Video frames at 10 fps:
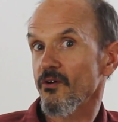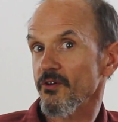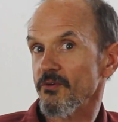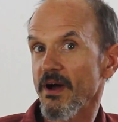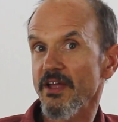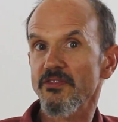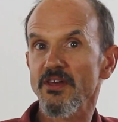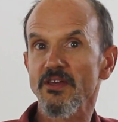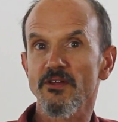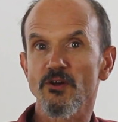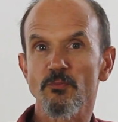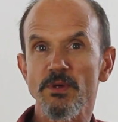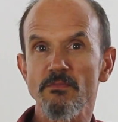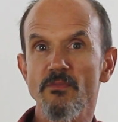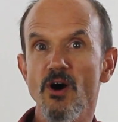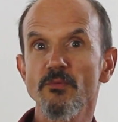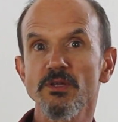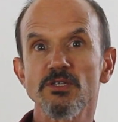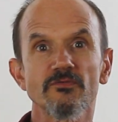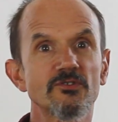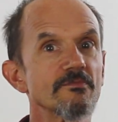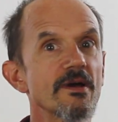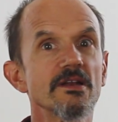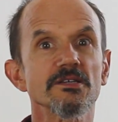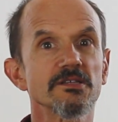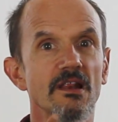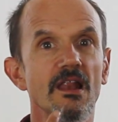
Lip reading: or you might think that it would be moments of tremendous